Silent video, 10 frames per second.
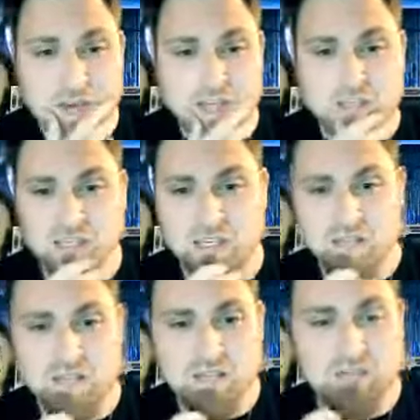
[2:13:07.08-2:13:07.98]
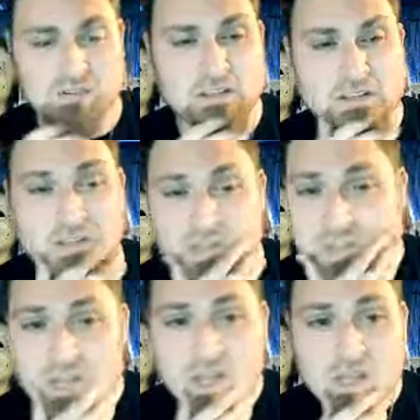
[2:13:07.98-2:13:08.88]
I think, definitely.
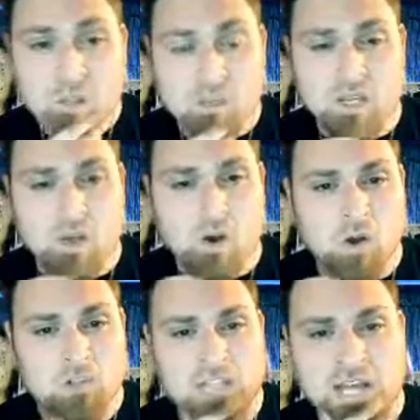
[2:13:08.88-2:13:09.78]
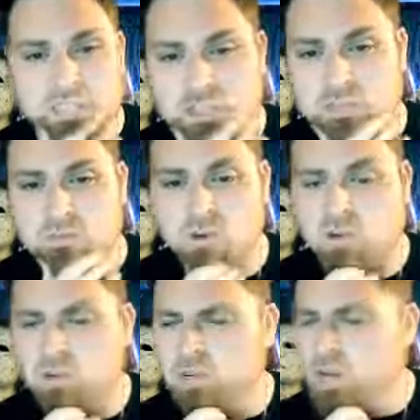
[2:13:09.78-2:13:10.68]
Being all slashers from the
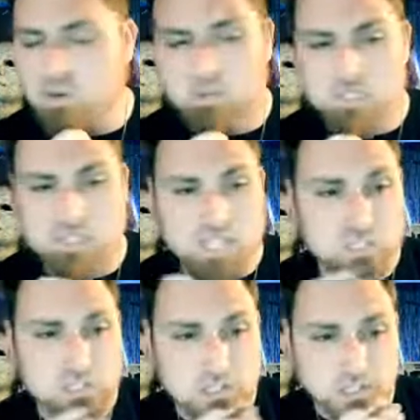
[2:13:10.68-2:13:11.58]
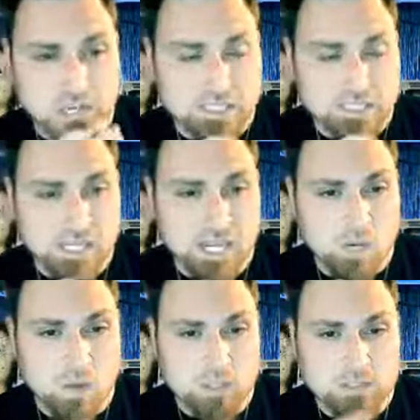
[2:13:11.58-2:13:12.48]
year of the slasher in
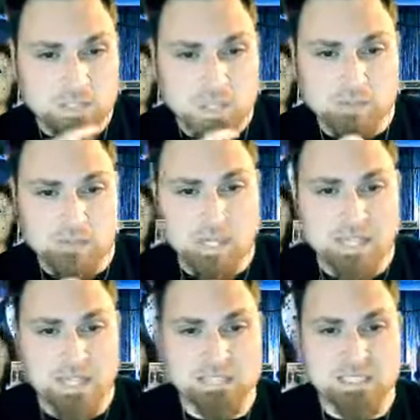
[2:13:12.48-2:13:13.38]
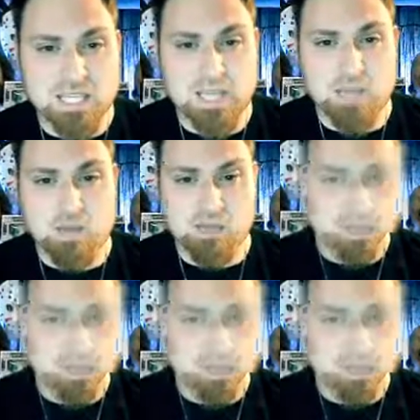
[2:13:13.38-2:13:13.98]
1981. It's going to be fantastic. Can't wait.